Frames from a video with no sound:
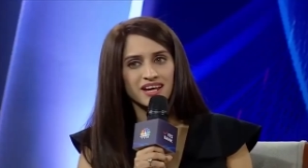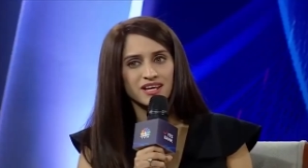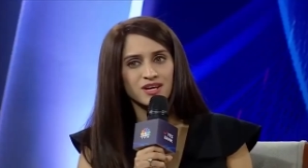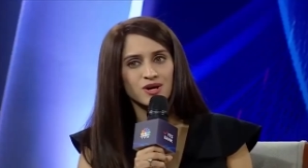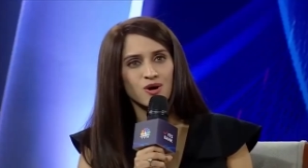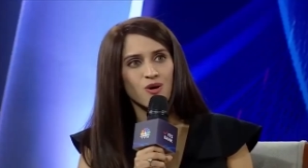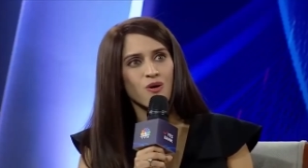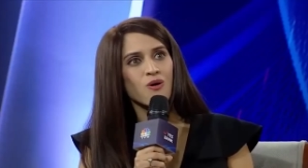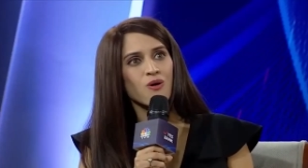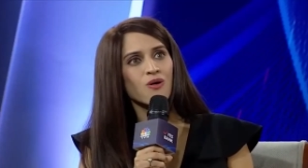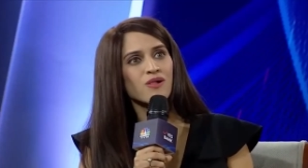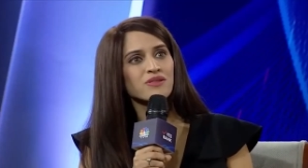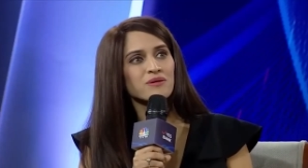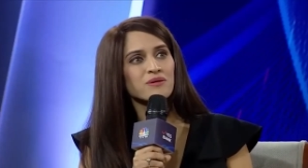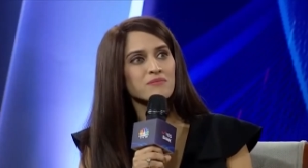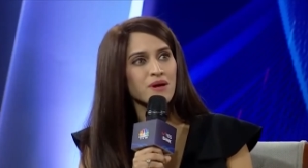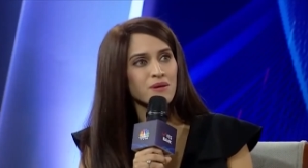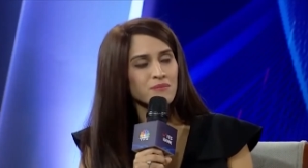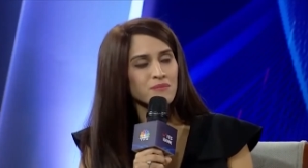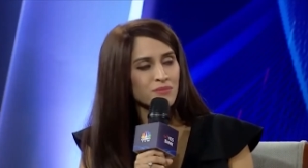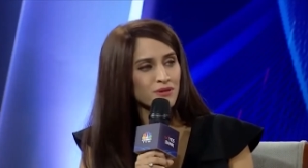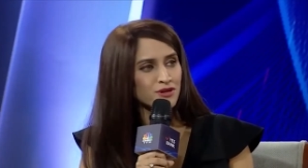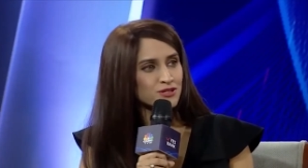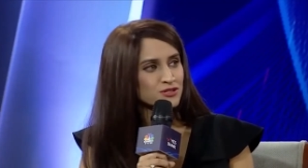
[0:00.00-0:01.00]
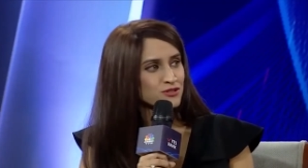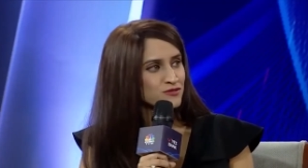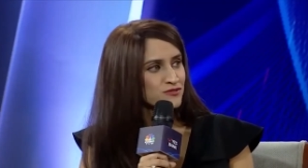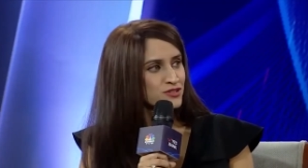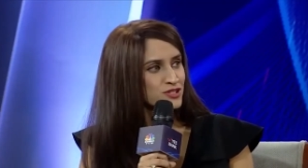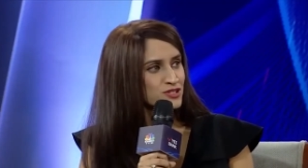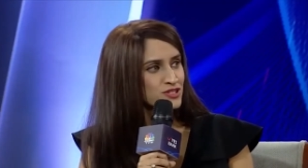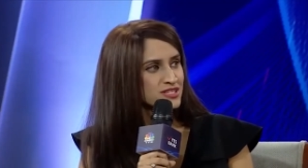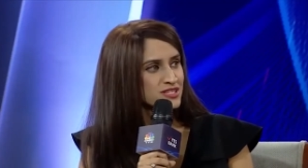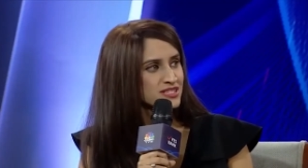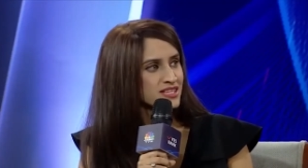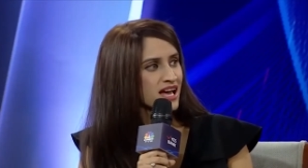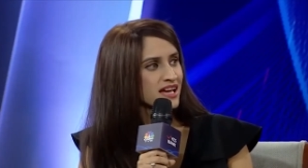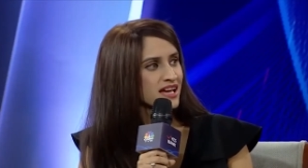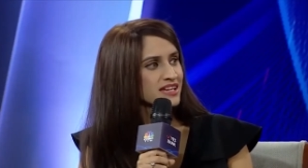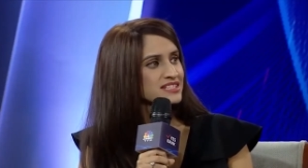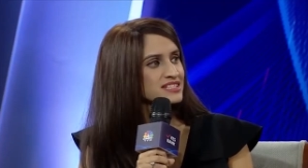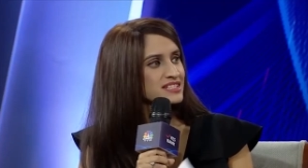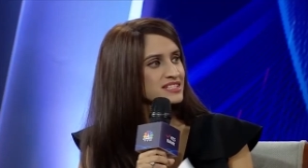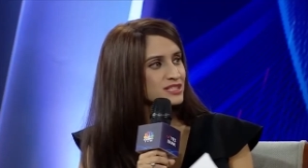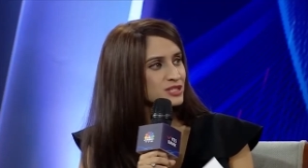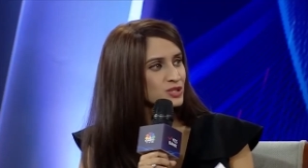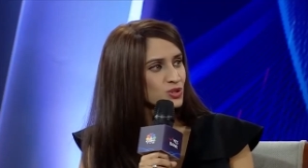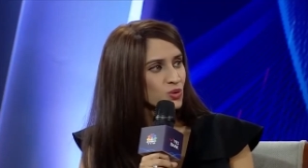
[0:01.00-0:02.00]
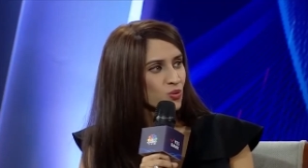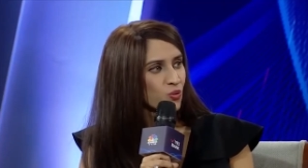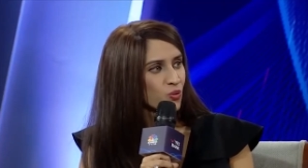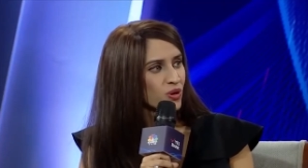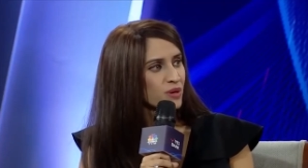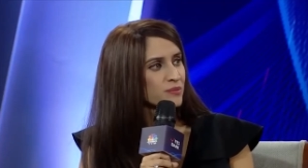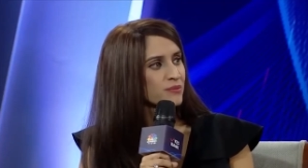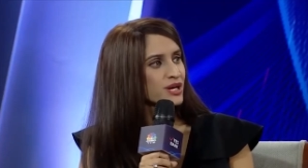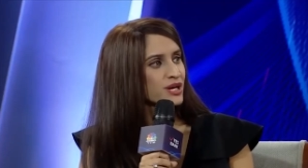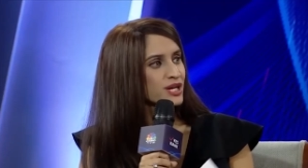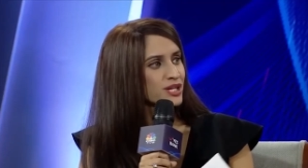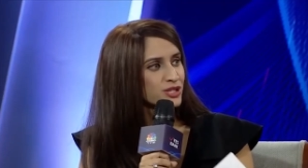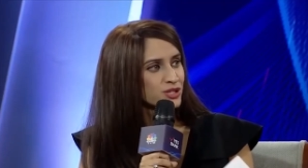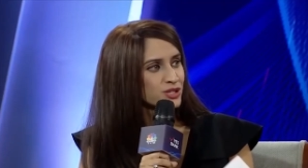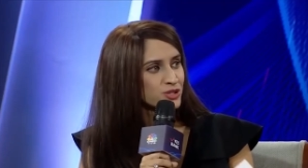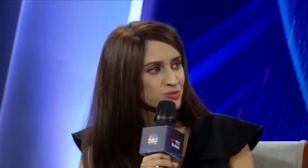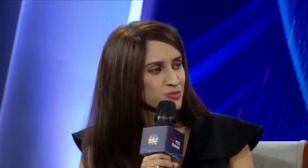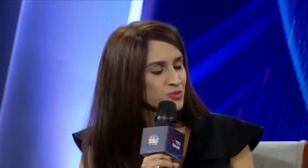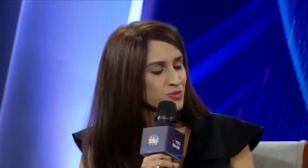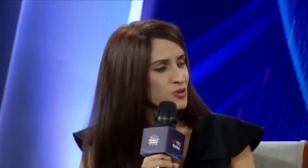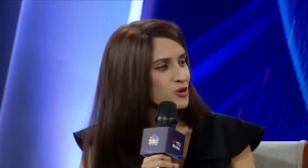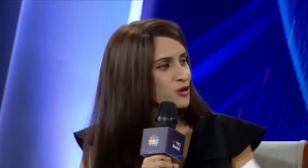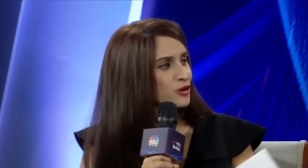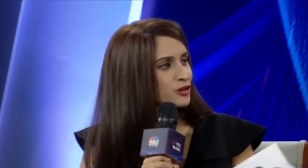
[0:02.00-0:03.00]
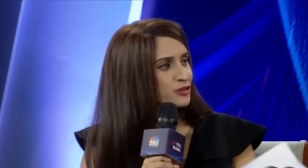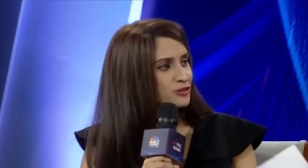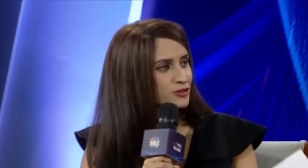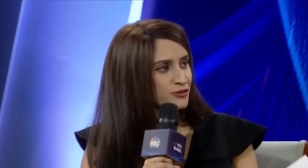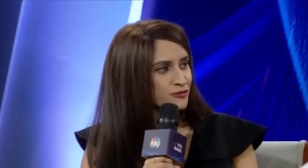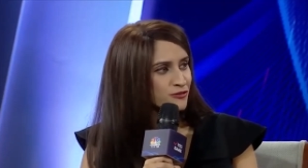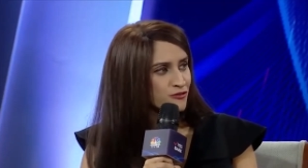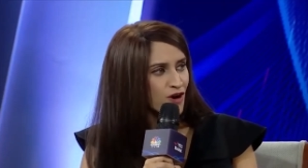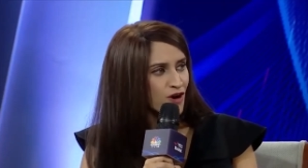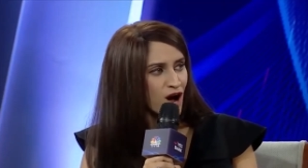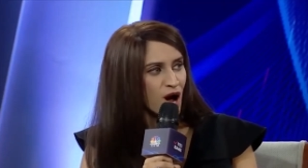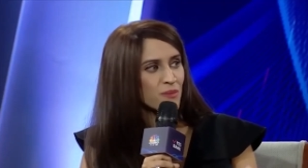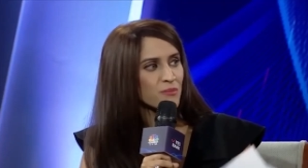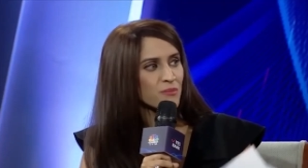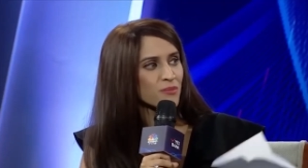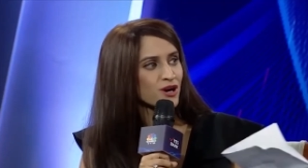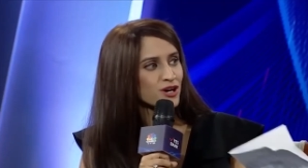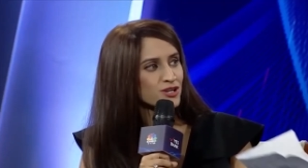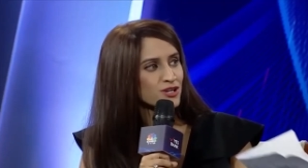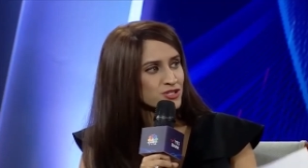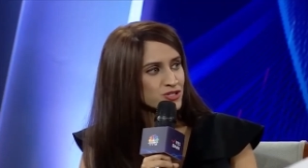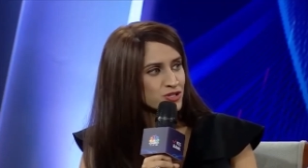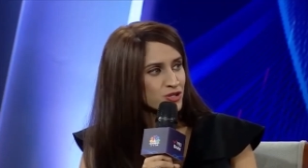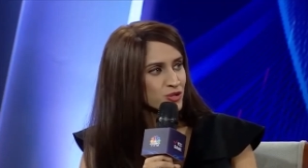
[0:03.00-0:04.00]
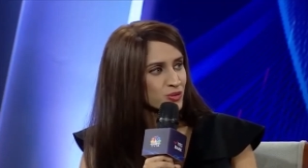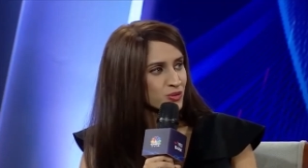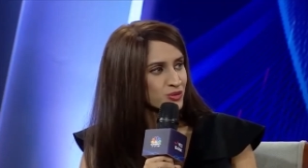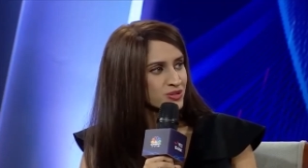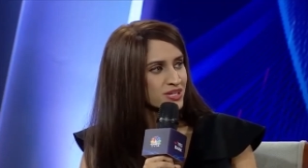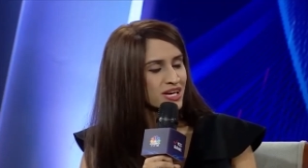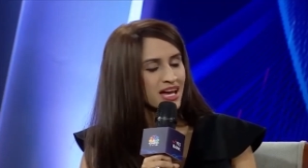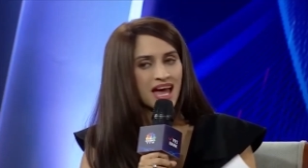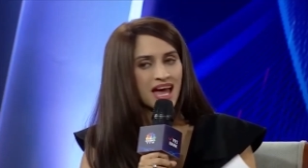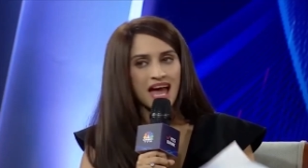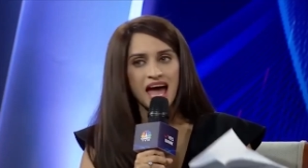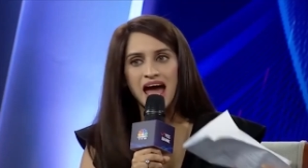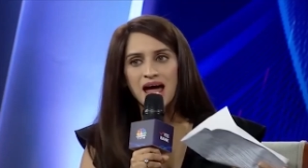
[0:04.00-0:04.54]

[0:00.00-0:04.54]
getting all the members of the society, the women, the poor, the farmers, youth,